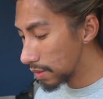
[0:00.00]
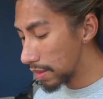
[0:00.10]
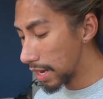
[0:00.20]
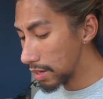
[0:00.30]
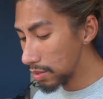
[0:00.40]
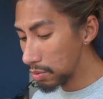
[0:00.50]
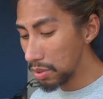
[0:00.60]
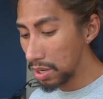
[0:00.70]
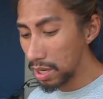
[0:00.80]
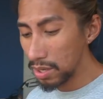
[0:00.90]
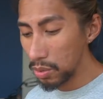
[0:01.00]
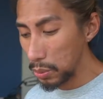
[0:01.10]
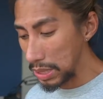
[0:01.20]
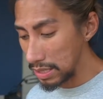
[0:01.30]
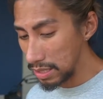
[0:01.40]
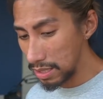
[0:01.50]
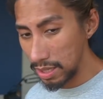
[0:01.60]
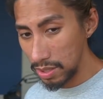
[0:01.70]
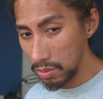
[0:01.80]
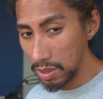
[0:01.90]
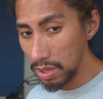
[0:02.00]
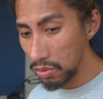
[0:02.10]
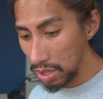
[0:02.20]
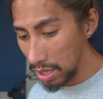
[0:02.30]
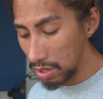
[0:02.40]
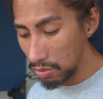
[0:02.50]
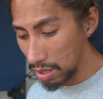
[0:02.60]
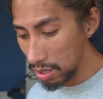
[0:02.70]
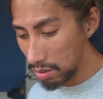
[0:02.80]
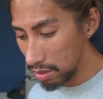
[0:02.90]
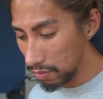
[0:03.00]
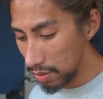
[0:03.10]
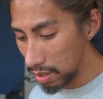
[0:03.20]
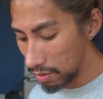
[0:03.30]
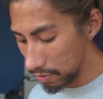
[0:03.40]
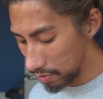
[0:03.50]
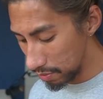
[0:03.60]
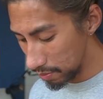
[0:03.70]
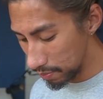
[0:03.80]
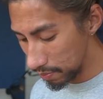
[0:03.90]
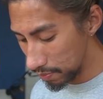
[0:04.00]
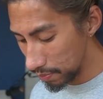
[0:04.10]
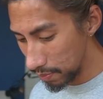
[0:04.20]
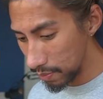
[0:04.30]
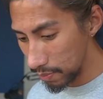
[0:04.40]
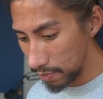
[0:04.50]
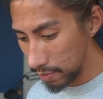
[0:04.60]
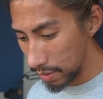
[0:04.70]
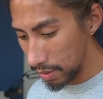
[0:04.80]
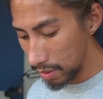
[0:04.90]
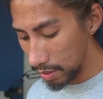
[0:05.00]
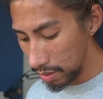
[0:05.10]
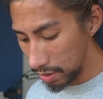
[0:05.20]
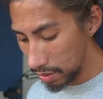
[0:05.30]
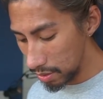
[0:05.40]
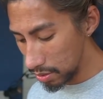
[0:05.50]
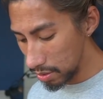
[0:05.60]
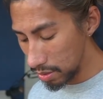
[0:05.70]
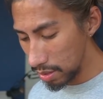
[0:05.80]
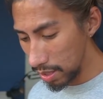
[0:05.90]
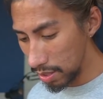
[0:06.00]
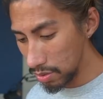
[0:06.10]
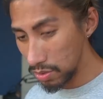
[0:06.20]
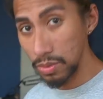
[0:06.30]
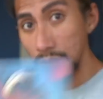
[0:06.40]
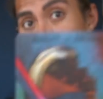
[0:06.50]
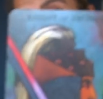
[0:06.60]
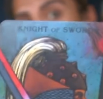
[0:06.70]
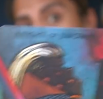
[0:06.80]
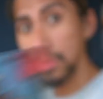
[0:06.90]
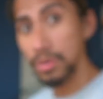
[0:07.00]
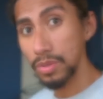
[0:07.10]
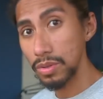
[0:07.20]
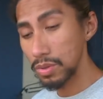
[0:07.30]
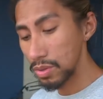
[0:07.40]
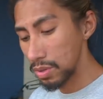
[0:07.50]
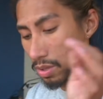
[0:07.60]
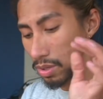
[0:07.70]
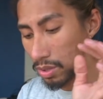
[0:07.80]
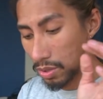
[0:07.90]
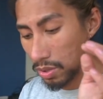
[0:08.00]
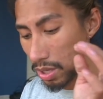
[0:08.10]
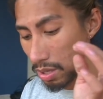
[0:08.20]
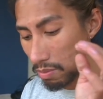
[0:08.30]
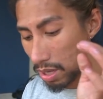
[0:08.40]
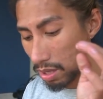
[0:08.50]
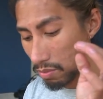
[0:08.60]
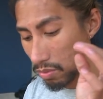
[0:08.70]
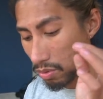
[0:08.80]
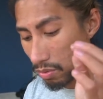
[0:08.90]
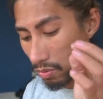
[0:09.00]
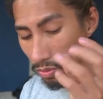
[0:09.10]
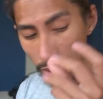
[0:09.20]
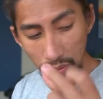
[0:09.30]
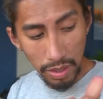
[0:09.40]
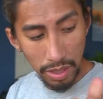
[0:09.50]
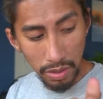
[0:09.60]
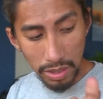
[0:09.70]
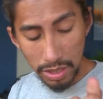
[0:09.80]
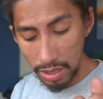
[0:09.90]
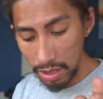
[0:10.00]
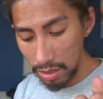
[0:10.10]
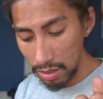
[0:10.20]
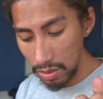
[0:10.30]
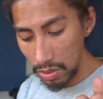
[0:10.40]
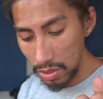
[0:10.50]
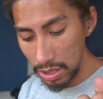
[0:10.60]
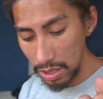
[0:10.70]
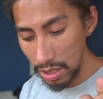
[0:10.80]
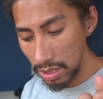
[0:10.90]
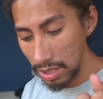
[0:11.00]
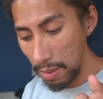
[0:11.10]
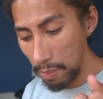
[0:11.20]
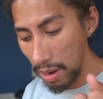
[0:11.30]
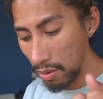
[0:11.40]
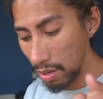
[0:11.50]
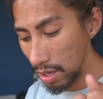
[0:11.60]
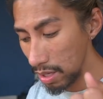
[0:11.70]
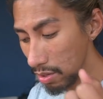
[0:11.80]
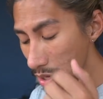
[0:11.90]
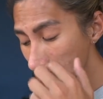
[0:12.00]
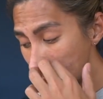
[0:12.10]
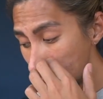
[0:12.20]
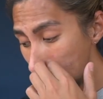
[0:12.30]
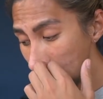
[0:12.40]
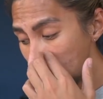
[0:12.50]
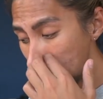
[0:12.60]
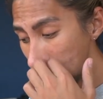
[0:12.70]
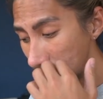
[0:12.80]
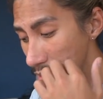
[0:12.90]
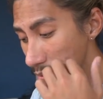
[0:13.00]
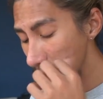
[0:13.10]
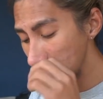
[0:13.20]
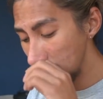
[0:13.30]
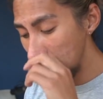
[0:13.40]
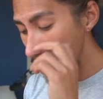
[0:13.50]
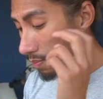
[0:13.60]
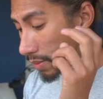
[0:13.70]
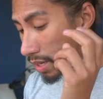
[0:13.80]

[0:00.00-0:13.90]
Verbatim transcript: that you were really in quest, like you were really, really looking for love. And Knight of Swords, you're gonna make that move. I feel like you're just gonna, you're just gonna snap out and like really ex express to this person. Like,